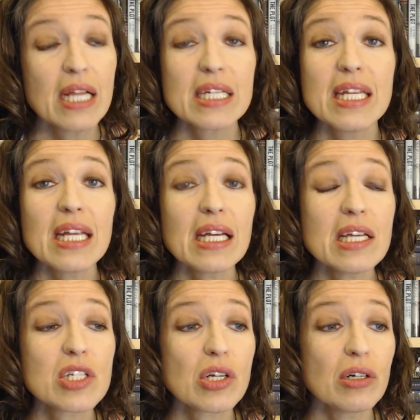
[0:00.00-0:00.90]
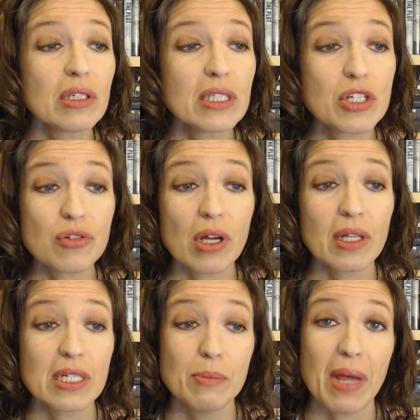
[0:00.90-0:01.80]
Tanika is currently
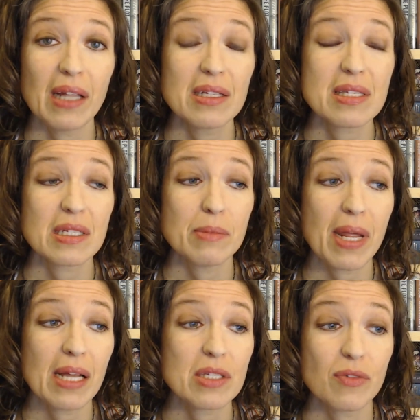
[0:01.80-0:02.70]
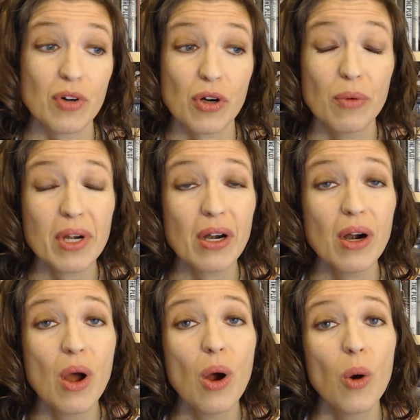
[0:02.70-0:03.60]
struggling to balance the demands of her career
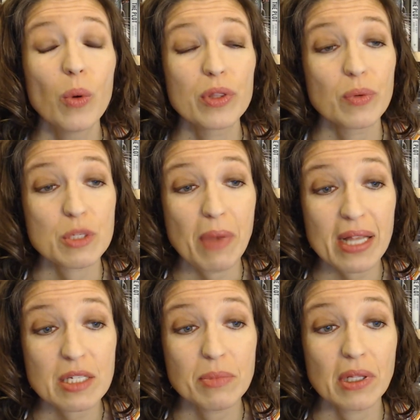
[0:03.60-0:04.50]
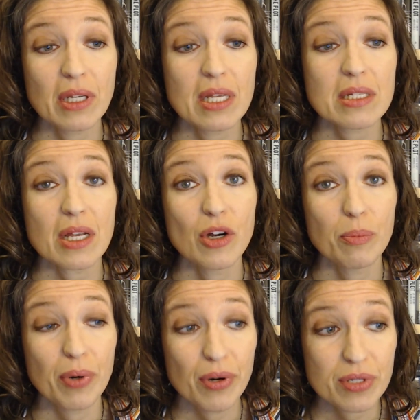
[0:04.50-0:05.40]
with the responsibilities in her
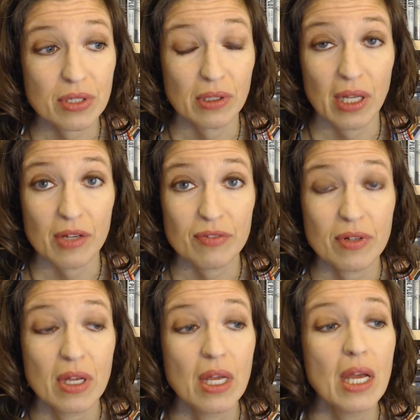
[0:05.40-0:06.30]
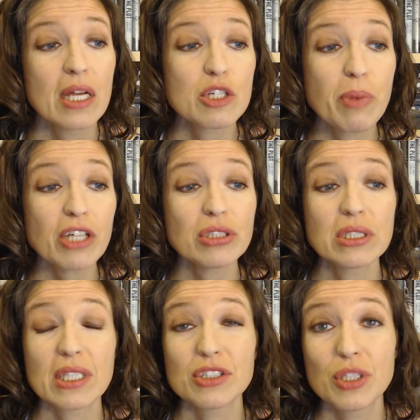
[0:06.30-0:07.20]
personal life, especially
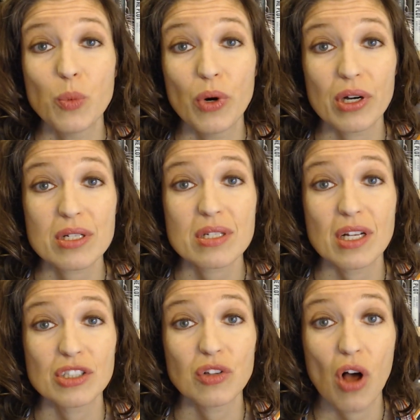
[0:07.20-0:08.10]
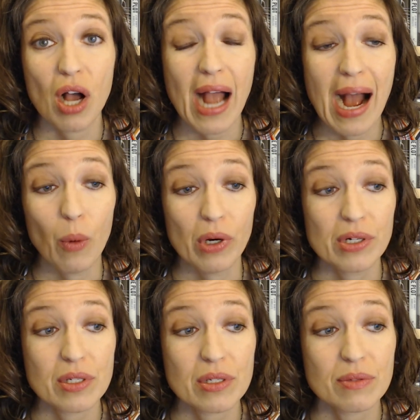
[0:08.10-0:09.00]
since she works such long
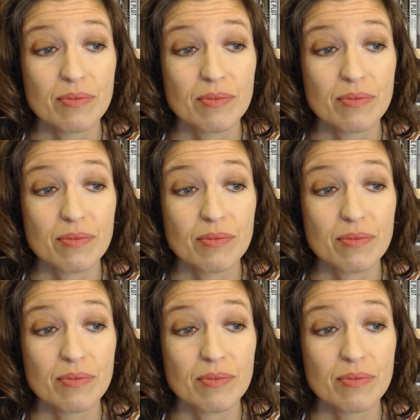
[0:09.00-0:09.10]
hours.